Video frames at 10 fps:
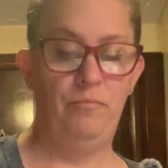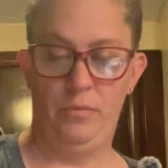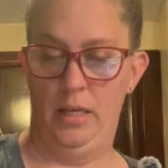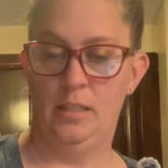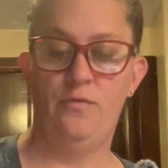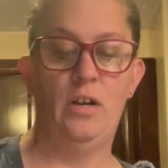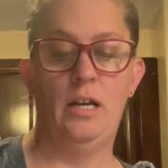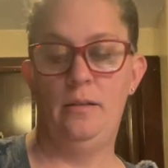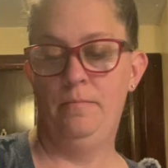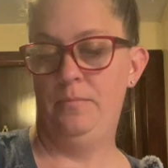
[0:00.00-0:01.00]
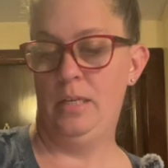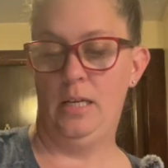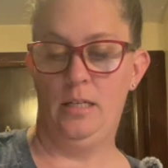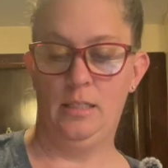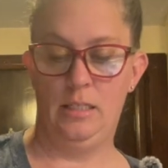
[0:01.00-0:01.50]
That's fine.
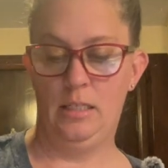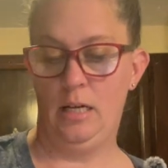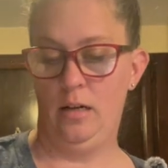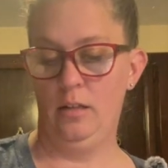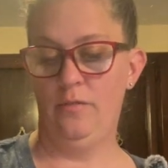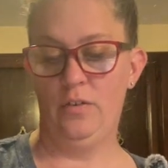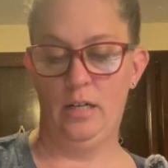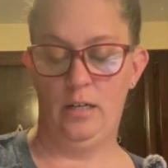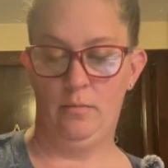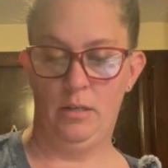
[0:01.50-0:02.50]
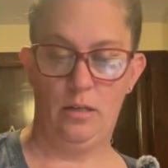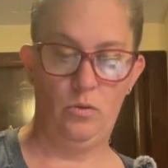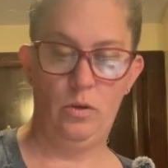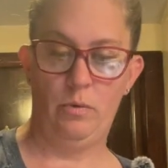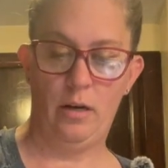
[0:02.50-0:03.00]
It's entirely fine. I'm not
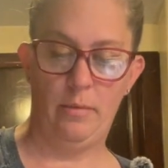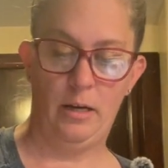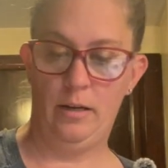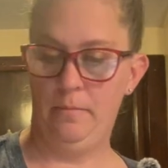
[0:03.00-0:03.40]
going to worry about